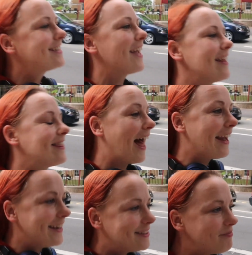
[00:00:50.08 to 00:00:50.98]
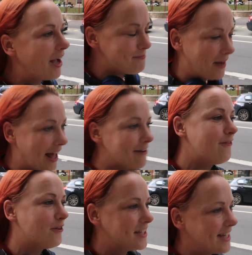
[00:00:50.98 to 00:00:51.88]
So that is my plan
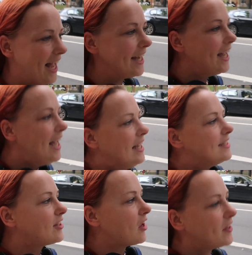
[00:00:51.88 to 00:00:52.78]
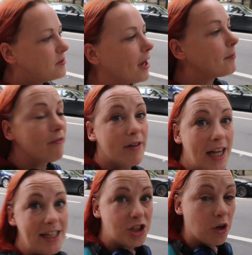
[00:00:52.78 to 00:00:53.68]
for the day. So this may be a
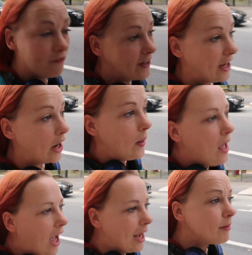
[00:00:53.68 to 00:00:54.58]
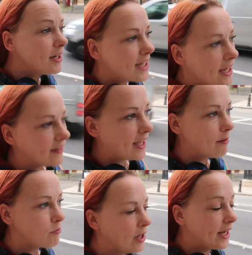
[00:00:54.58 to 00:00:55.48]
really short video. I am going to take the
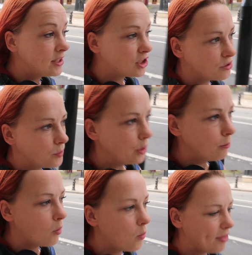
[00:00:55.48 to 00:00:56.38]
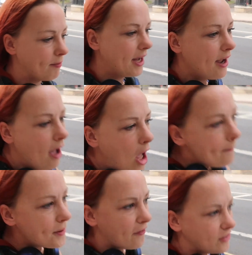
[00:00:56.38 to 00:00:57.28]
camera into the room with me,
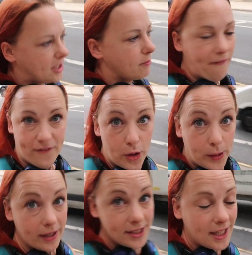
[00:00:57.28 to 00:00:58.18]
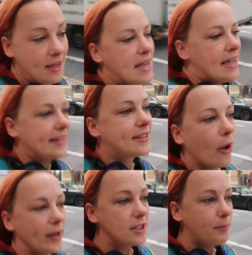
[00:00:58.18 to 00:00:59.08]
but obviously my focus is
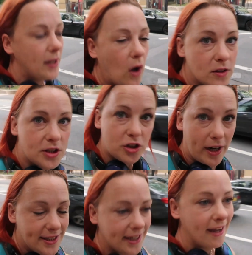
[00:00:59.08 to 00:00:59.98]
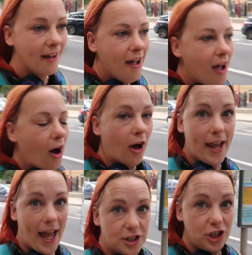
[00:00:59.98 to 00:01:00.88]
going to be concentrating on
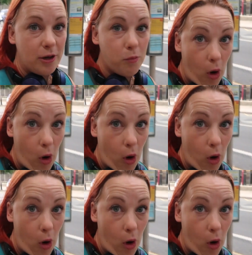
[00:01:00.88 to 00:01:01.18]
actually